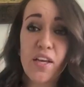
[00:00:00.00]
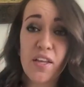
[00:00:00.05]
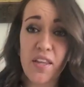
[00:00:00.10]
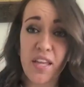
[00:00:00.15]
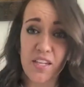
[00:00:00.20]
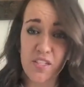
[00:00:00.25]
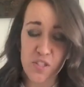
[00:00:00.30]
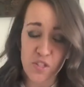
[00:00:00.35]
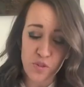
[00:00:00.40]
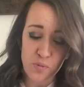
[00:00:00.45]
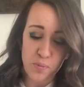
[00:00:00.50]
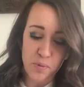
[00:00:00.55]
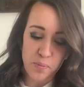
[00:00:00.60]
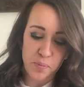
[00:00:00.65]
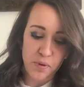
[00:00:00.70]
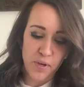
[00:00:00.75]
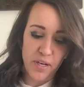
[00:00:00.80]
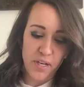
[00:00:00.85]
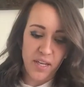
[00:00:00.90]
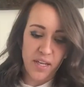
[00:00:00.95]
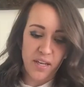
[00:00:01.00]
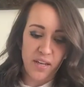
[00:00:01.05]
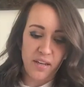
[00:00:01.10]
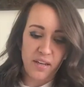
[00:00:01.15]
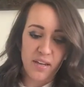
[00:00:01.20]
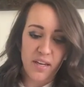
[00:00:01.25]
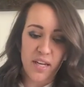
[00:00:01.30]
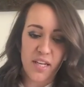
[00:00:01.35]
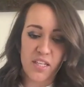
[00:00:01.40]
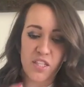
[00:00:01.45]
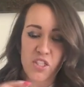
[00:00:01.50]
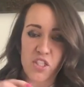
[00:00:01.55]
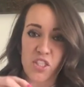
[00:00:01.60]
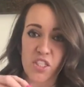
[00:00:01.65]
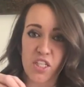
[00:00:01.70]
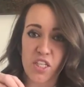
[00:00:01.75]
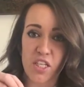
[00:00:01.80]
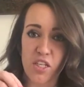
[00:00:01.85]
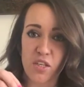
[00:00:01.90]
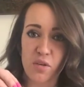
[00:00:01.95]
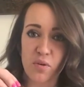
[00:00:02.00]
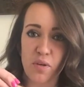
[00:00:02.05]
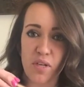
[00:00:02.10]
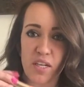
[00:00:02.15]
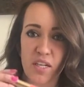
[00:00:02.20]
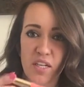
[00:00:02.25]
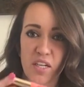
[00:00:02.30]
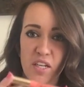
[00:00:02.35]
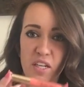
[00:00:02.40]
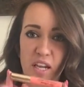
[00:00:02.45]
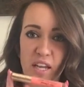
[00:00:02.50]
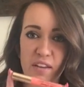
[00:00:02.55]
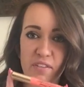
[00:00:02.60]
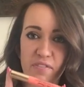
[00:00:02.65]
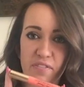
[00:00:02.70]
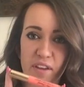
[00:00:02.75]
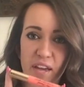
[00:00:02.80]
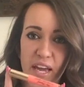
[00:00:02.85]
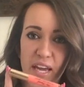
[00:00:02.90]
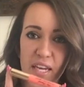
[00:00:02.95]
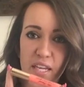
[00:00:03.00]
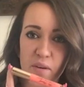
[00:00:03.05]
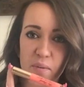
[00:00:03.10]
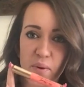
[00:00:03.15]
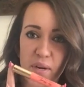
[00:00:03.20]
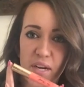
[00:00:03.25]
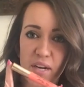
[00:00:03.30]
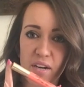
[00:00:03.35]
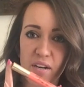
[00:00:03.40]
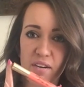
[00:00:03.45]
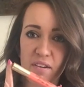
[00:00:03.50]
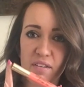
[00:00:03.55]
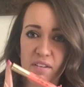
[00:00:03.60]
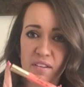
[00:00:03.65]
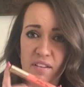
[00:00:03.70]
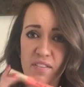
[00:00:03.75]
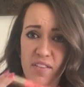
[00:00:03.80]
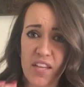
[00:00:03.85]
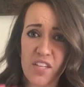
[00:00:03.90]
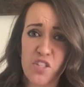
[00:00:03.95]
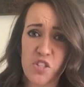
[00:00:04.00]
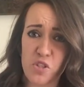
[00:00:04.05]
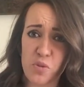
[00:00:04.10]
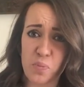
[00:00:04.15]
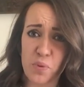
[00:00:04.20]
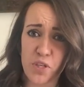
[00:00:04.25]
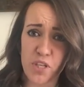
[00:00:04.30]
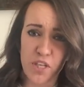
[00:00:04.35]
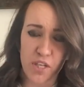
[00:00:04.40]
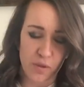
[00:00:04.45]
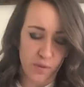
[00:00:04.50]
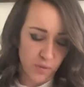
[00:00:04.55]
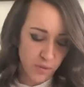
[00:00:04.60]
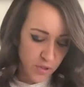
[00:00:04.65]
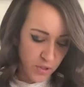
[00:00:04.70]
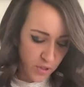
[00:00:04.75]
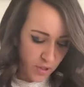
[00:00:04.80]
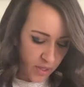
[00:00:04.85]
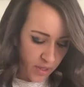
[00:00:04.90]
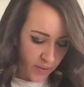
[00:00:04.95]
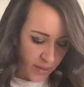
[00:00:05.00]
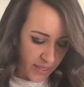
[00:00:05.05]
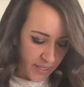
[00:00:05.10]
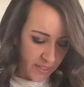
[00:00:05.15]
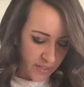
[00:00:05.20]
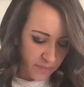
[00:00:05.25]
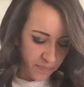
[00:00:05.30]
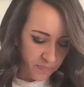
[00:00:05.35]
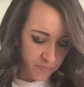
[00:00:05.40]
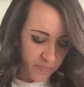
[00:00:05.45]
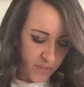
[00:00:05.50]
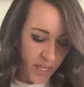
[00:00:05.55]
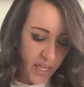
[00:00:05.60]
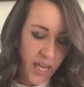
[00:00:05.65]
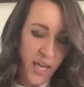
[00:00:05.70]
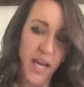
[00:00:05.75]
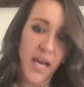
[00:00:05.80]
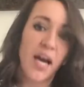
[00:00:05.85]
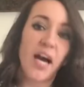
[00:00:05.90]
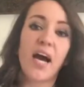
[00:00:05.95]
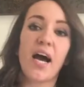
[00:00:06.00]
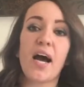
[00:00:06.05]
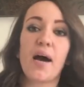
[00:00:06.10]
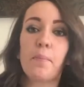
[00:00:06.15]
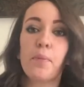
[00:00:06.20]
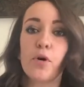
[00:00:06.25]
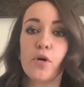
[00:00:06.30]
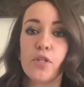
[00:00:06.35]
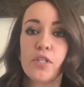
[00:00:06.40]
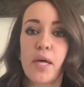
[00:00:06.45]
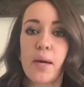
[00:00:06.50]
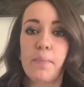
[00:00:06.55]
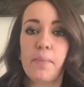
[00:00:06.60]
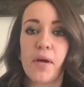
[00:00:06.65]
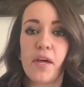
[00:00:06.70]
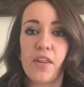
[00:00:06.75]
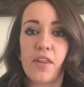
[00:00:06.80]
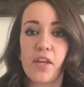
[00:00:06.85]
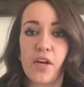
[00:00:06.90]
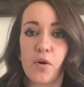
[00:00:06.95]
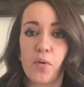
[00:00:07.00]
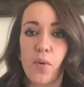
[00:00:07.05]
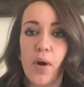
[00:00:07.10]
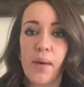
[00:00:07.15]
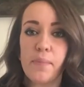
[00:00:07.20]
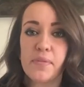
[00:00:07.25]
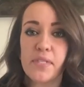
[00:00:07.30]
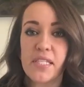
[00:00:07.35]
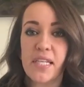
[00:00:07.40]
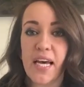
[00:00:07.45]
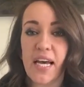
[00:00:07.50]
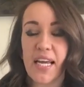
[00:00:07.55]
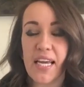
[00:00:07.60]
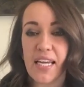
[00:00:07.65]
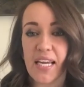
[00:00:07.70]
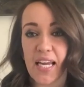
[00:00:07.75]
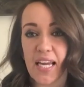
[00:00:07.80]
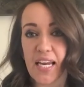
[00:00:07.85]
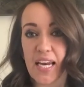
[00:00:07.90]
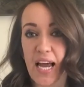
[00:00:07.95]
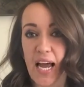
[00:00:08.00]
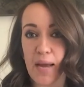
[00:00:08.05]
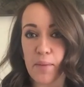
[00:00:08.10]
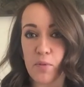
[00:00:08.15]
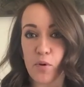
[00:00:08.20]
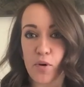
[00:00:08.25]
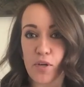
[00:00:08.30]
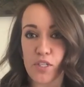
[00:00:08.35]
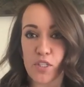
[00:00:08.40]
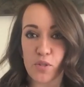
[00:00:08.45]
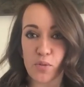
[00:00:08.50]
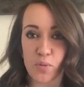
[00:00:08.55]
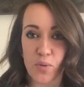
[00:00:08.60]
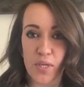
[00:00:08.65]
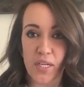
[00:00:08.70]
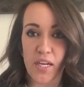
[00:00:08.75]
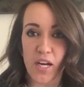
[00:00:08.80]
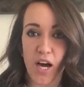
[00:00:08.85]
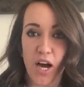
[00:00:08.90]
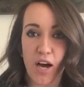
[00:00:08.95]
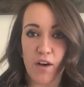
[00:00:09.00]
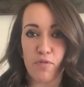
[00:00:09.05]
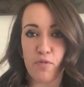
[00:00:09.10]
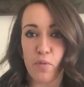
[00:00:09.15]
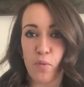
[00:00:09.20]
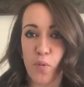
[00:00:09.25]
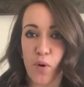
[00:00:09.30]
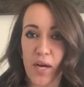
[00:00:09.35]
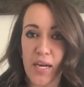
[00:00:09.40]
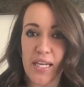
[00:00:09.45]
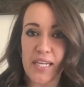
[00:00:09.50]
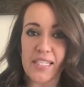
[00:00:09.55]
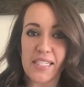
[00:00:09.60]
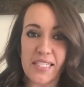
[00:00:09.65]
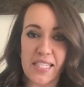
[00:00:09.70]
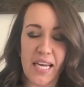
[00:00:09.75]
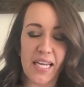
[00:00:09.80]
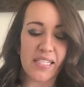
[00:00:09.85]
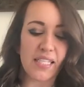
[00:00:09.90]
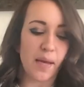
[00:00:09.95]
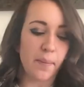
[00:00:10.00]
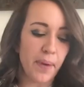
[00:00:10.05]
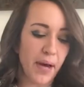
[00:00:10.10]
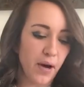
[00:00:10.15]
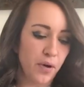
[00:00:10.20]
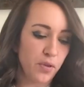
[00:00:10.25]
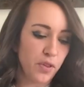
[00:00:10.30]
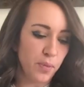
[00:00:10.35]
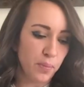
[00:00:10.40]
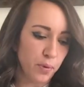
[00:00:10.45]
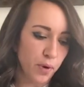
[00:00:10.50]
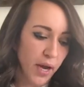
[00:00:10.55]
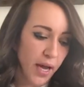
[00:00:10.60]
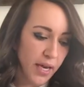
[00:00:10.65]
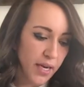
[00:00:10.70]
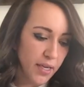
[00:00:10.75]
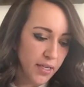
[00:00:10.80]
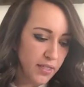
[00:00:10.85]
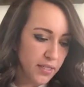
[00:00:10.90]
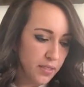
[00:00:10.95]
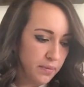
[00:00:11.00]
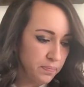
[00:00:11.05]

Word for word: That's super pretty, and it's just cute. It could like fit anywhere. That's super cute. So anyways, pulled up their website and I'm going to read off what it says about the product.